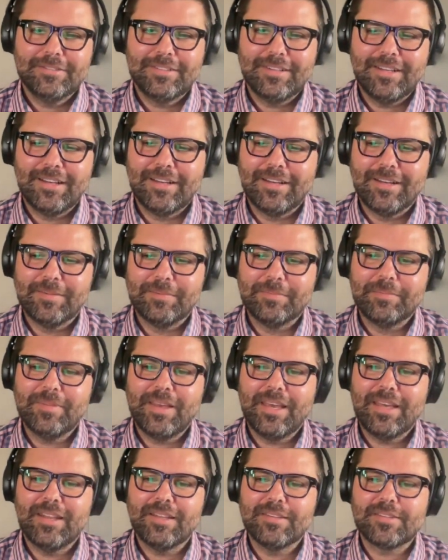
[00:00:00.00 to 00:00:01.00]
And
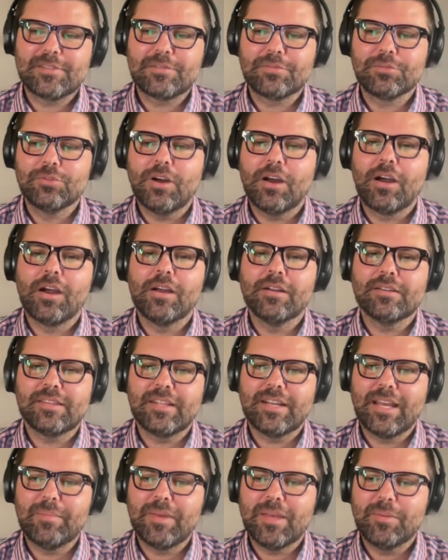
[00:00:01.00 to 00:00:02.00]
it's through art that
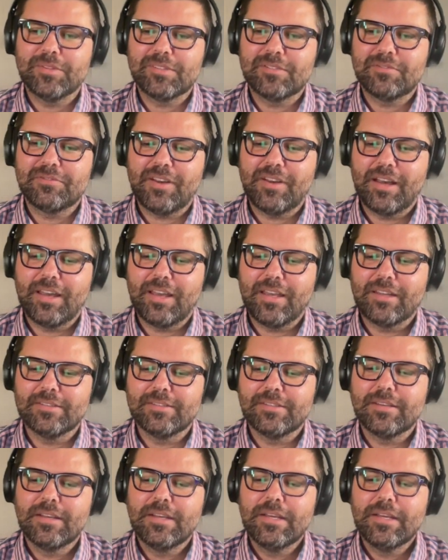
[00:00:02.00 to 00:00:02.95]
I'm able to find